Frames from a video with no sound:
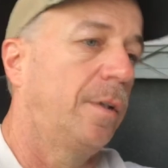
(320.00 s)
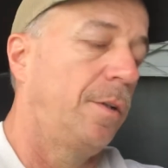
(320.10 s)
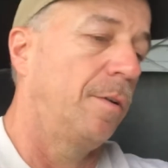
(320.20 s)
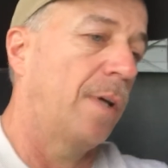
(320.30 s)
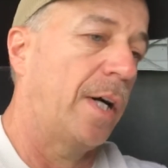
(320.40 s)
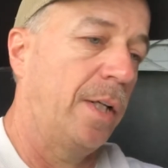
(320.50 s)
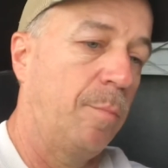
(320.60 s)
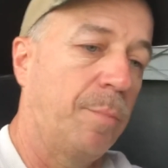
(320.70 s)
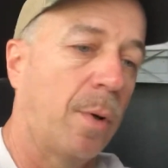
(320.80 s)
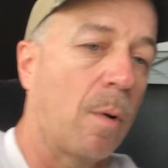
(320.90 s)
you're not in
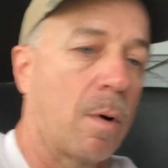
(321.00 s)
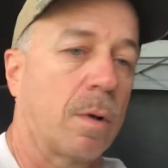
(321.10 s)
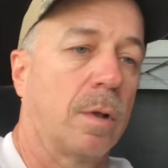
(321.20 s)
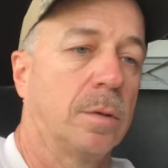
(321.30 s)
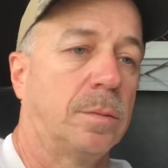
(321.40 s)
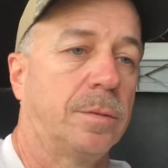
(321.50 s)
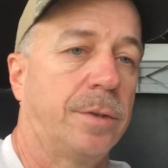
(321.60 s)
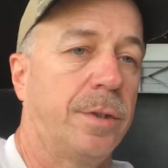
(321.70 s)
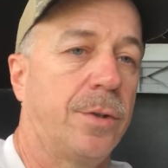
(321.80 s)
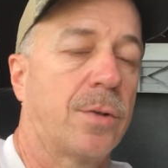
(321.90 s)
park. It
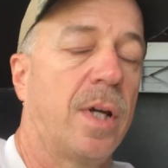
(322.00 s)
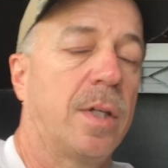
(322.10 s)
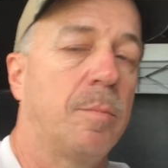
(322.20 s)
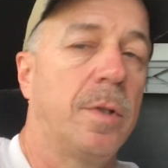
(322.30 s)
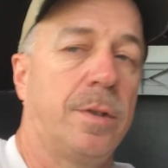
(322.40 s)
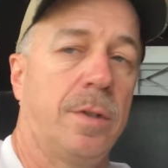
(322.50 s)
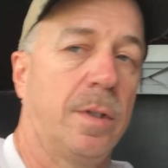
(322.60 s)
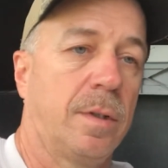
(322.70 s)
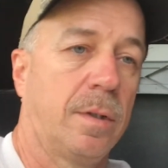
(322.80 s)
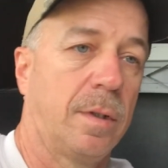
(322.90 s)
says your transmission
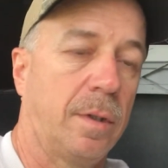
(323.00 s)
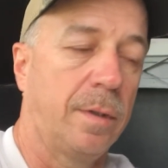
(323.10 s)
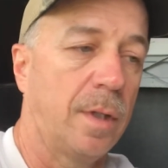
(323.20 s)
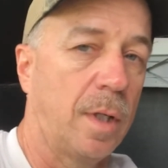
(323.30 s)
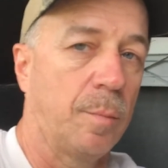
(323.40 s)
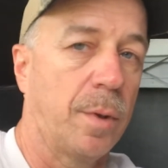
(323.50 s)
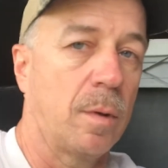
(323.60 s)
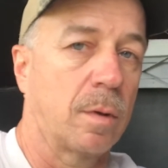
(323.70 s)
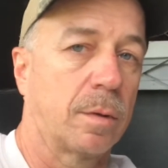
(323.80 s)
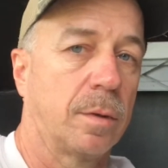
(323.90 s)
is not in
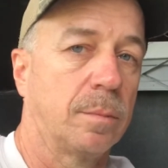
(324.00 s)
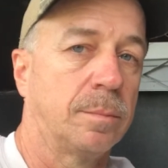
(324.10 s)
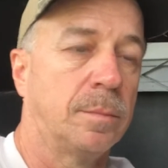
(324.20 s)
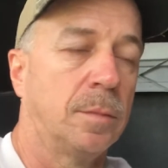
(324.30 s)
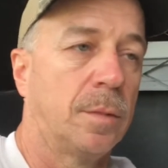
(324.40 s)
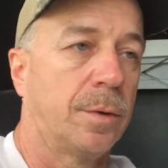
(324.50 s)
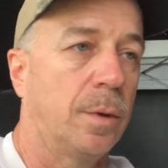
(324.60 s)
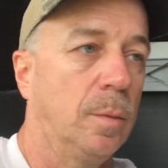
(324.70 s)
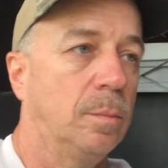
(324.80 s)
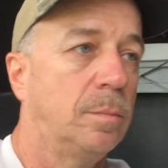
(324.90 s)
park.
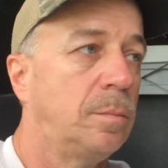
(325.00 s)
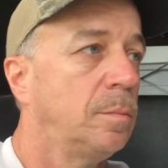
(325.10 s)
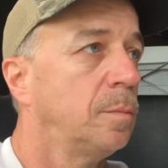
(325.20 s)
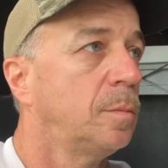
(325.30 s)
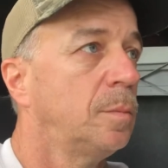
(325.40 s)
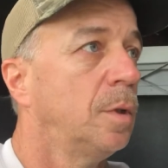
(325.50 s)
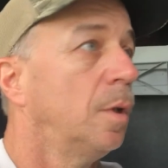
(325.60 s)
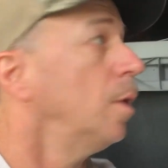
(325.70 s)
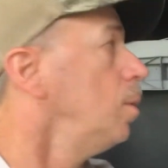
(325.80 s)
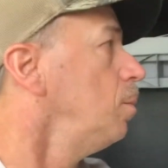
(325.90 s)
So,
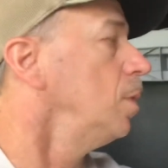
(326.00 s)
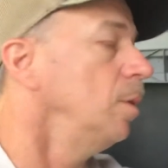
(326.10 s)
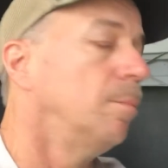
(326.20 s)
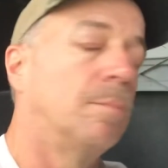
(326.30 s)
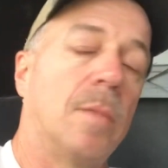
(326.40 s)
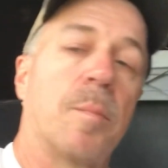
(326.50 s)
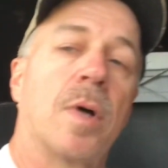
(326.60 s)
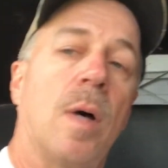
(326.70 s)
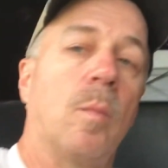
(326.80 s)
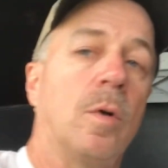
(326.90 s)
but my
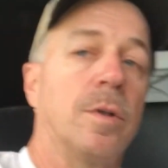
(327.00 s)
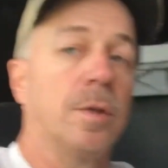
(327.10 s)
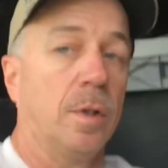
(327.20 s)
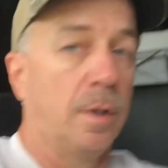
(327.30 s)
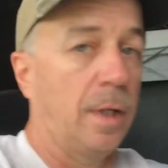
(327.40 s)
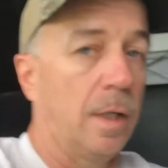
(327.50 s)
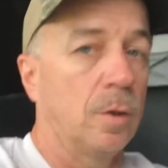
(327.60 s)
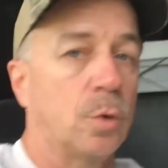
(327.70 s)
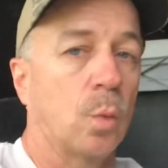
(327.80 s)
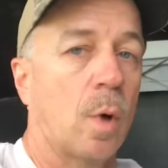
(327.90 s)
problem was, had a
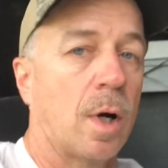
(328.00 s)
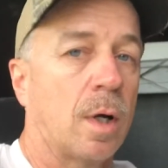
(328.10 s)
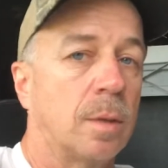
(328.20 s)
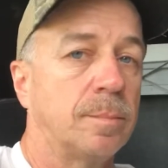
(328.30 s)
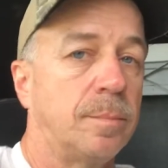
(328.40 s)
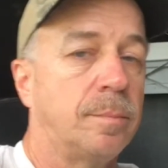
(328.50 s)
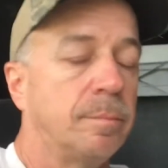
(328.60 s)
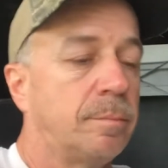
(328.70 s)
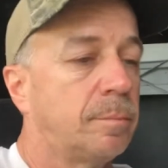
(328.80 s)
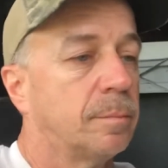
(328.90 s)
loose wire,
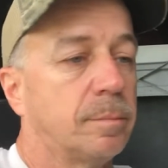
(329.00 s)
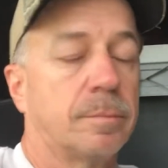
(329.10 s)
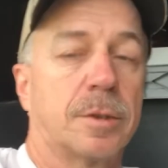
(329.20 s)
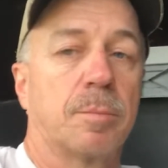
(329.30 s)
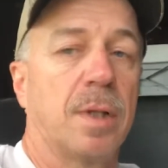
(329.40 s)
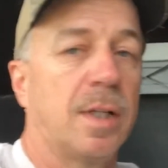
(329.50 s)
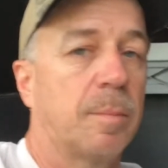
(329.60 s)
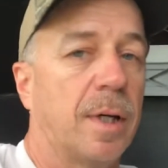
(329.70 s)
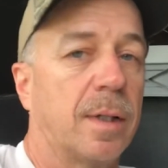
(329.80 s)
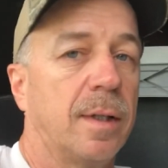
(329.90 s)
spliced
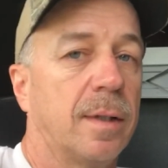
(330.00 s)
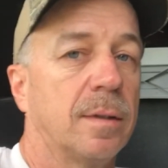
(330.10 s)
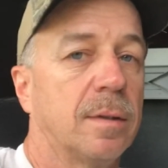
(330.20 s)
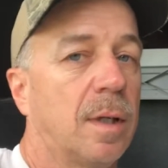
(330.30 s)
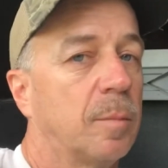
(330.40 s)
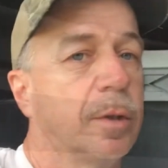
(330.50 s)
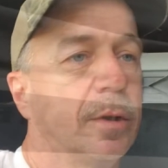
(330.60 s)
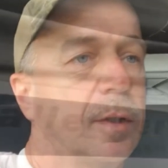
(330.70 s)
back together, I'm good to